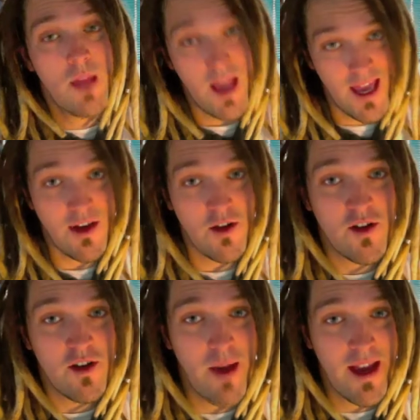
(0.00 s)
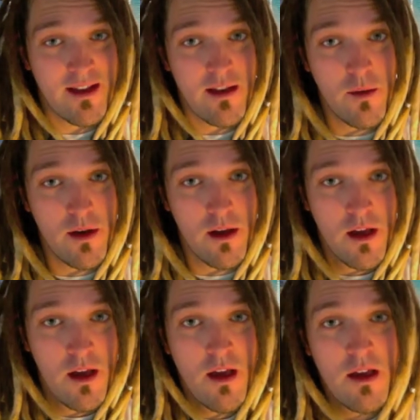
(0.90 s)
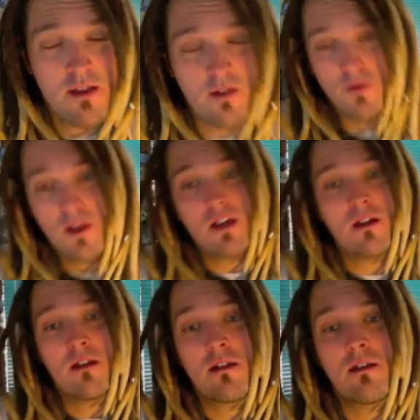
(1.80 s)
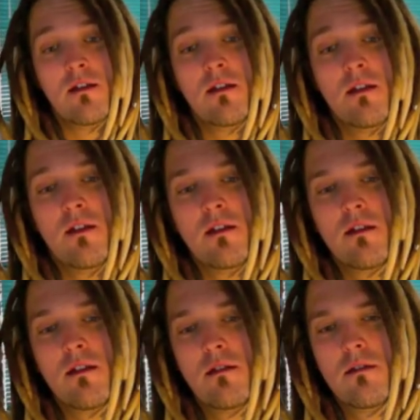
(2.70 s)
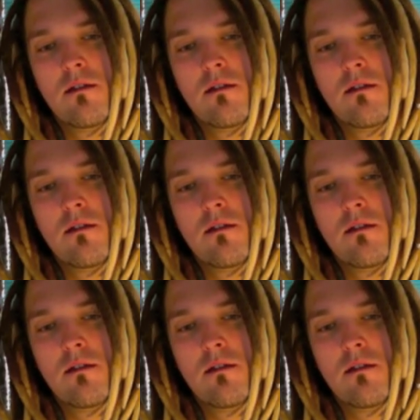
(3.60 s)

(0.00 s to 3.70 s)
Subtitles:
Hey YouTube, how you doing? 2 years it is.